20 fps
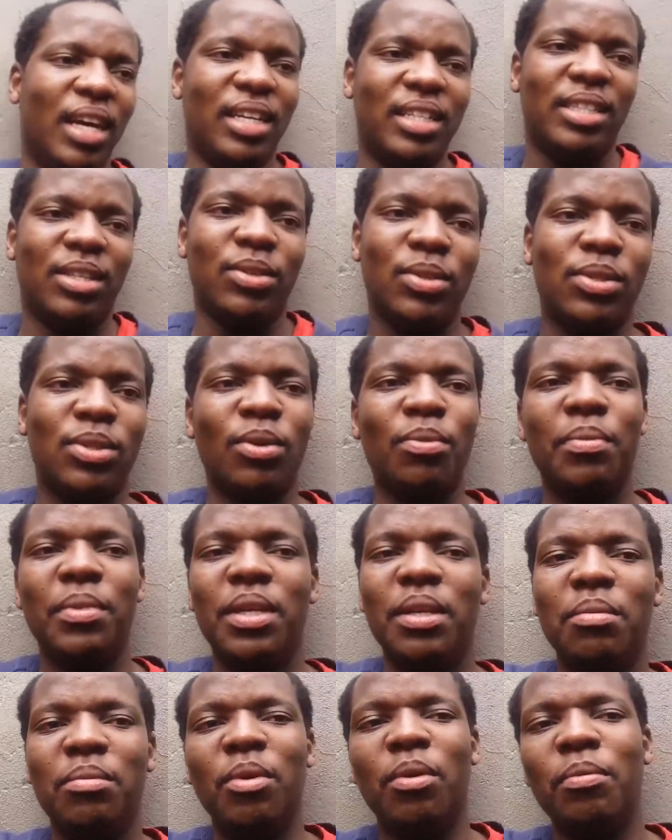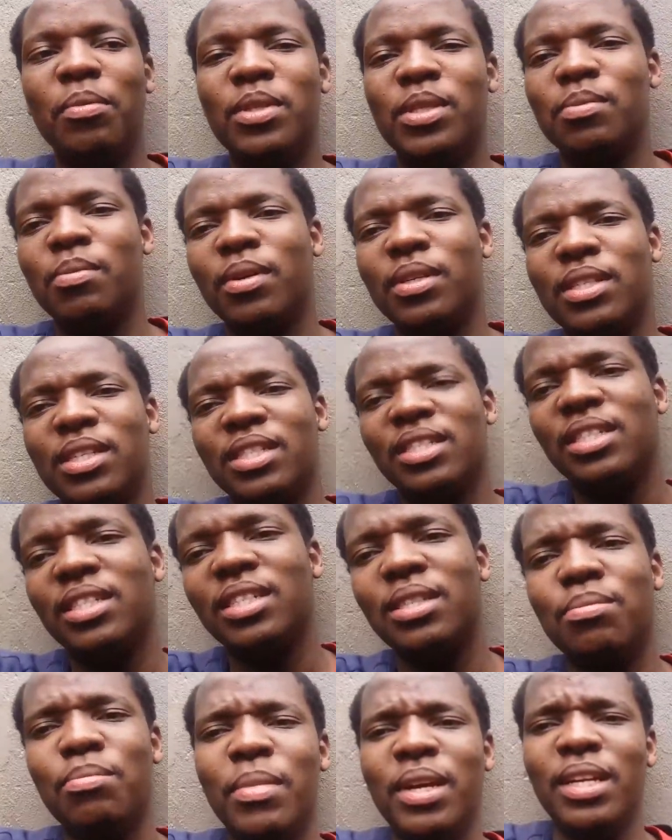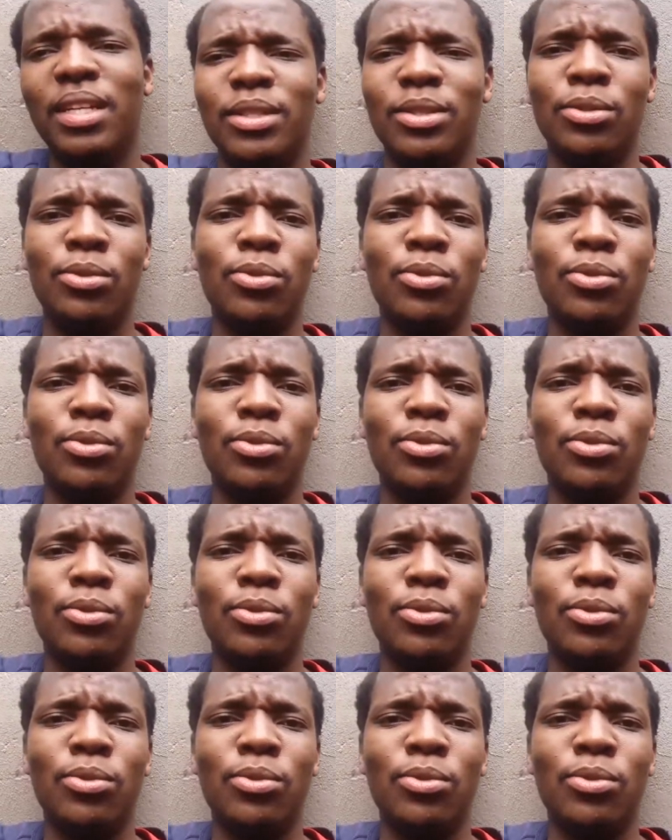Like, there's so many moments Marcel just made it